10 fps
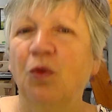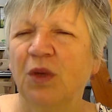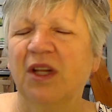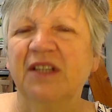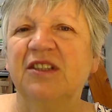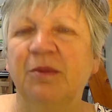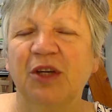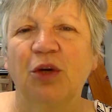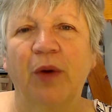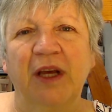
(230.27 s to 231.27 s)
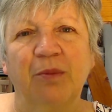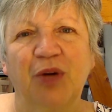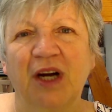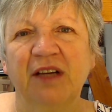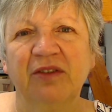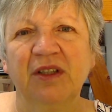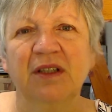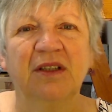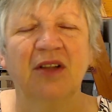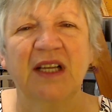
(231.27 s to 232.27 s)
We like to be quite
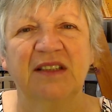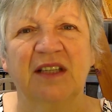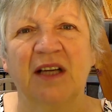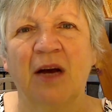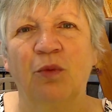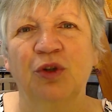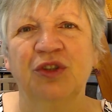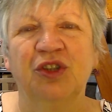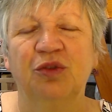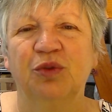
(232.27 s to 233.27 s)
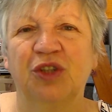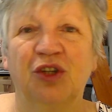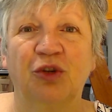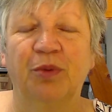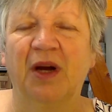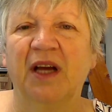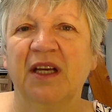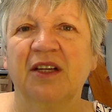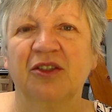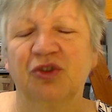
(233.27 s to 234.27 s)
private. The last thing I wanted was a group of
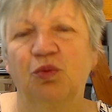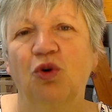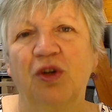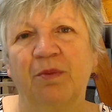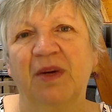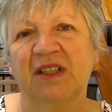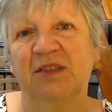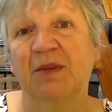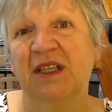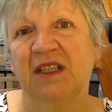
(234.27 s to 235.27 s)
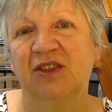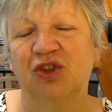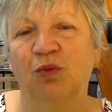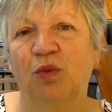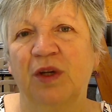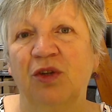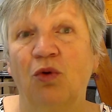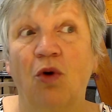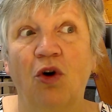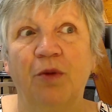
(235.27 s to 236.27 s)
hikers walking past my kitchen
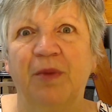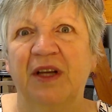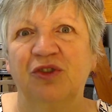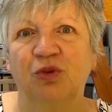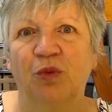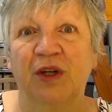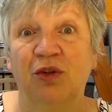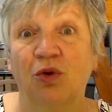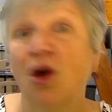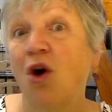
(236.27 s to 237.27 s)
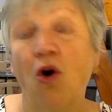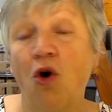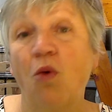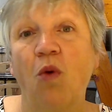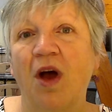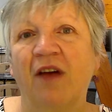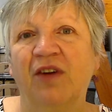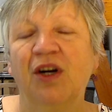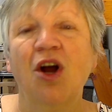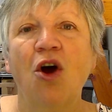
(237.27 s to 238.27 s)
window or bedroom window or
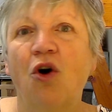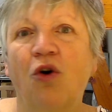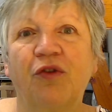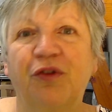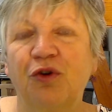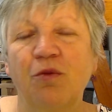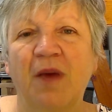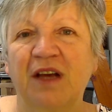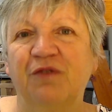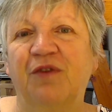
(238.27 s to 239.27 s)
whatever, or through my